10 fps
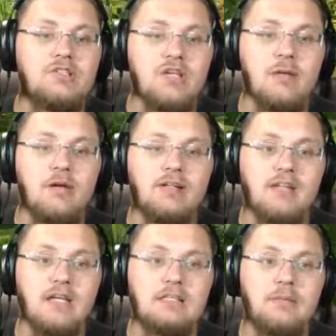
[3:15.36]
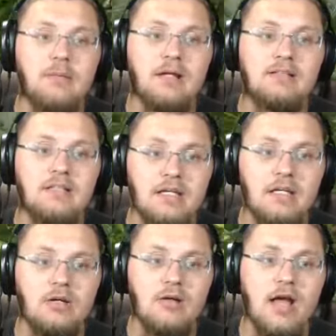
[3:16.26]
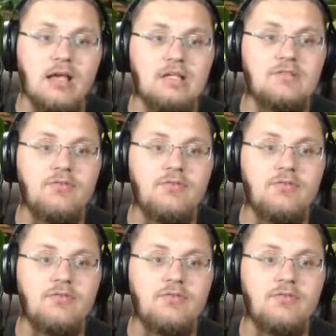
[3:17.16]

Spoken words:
see him. It takes him a minute to get here, and he's